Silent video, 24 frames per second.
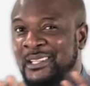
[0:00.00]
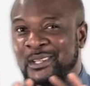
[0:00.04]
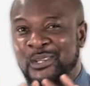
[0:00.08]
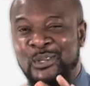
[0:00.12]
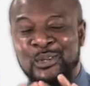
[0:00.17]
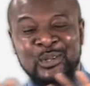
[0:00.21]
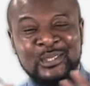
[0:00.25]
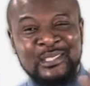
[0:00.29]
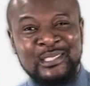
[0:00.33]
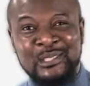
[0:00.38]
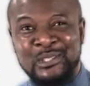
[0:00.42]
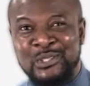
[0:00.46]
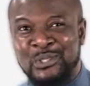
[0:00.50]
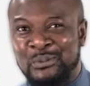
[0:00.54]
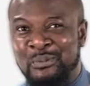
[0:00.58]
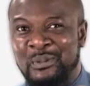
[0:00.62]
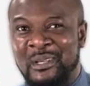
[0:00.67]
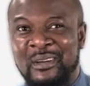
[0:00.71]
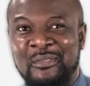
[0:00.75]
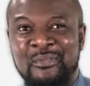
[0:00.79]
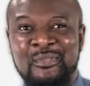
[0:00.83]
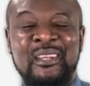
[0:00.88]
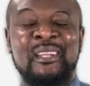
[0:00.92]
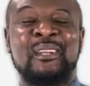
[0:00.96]
nothing to be
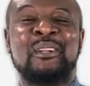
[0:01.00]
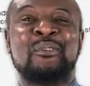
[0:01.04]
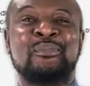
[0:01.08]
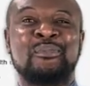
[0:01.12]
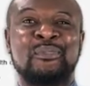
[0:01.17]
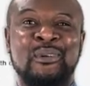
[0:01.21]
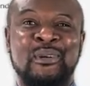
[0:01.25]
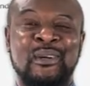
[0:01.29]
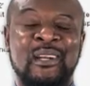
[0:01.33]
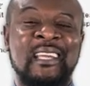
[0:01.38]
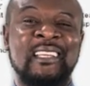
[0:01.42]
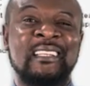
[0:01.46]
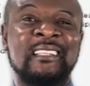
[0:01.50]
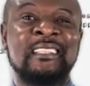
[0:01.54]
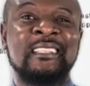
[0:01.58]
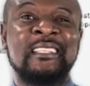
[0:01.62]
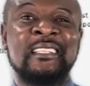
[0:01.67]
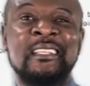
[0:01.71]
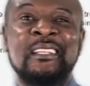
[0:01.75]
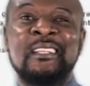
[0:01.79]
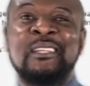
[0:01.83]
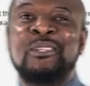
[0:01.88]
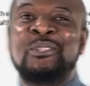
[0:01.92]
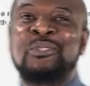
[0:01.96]
afraid of, all right?
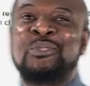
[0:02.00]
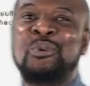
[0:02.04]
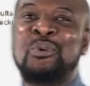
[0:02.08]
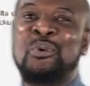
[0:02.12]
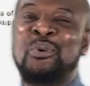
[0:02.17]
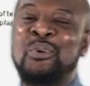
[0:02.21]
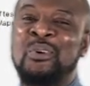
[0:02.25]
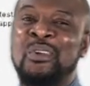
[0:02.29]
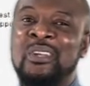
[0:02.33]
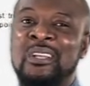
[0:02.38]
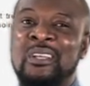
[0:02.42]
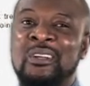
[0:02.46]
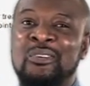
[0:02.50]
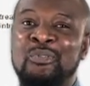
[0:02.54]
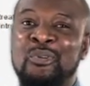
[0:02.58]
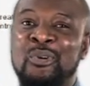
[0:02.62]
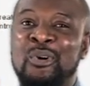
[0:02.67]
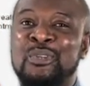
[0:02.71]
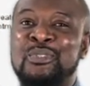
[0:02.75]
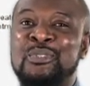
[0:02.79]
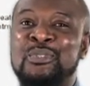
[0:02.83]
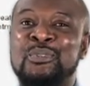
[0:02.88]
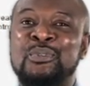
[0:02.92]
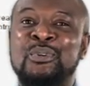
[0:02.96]
So for
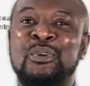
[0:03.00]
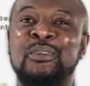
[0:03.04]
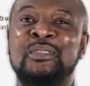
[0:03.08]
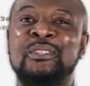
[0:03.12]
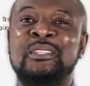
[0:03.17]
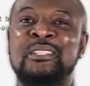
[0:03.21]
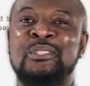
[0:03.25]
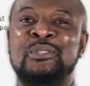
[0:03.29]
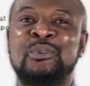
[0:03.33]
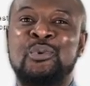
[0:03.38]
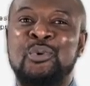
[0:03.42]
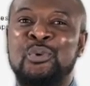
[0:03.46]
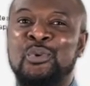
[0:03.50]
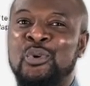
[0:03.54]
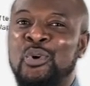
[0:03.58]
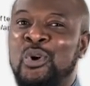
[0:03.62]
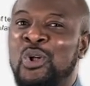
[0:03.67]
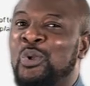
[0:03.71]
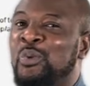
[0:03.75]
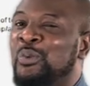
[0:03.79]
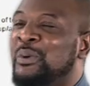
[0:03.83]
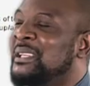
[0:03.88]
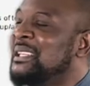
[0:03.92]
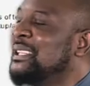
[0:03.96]
us to run this code,
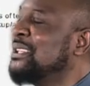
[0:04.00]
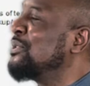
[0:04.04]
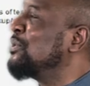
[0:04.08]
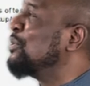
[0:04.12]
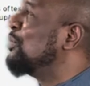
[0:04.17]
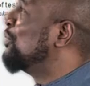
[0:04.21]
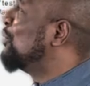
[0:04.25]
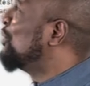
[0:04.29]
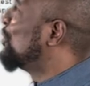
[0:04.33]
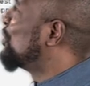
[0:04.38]
all we need to do is